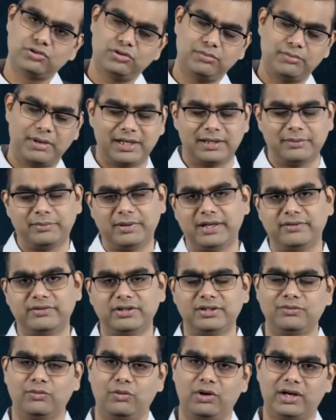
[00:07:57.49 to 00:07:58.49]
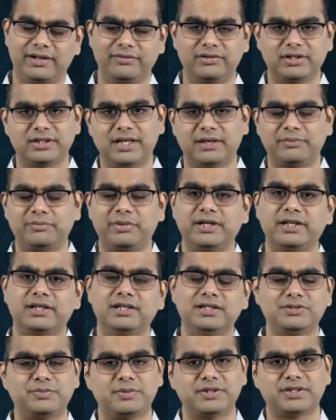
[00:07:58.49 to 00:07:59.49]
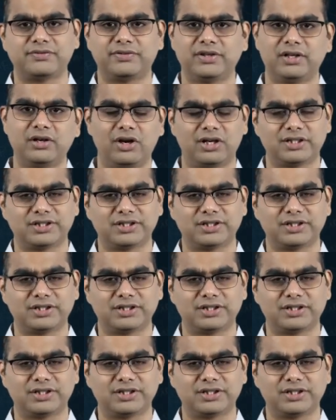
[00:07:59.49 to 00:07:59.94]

you will multiply with whatever that particular specific